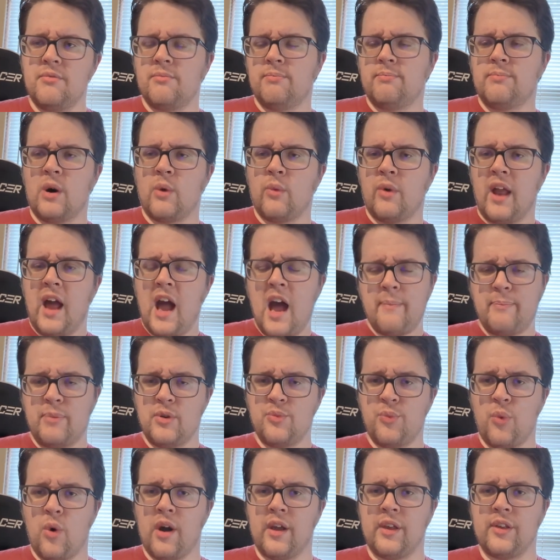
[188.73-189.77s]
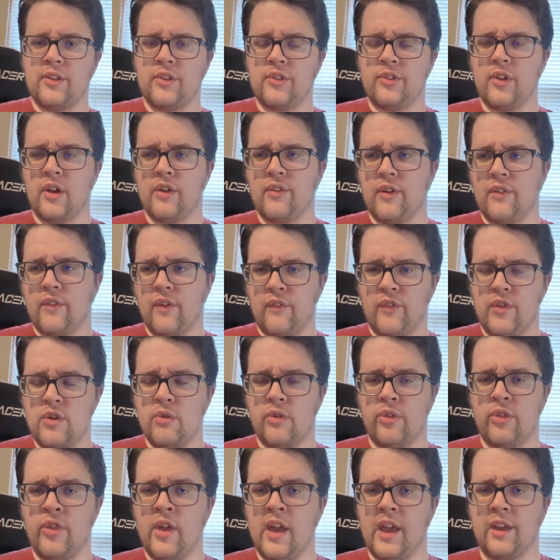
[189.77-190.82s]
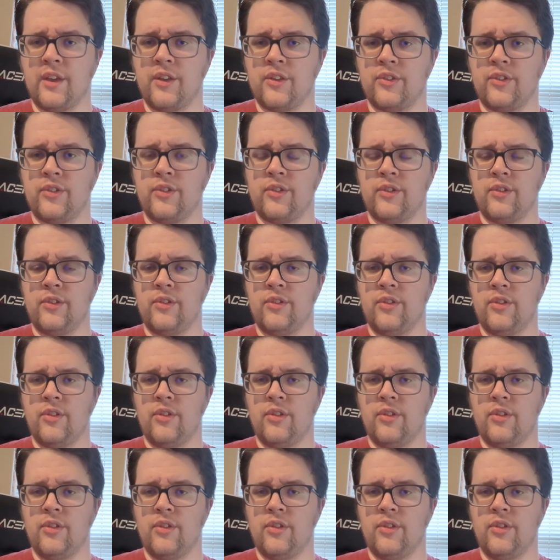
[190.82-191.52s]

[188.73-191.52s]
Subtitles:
But what happened was, of a few things,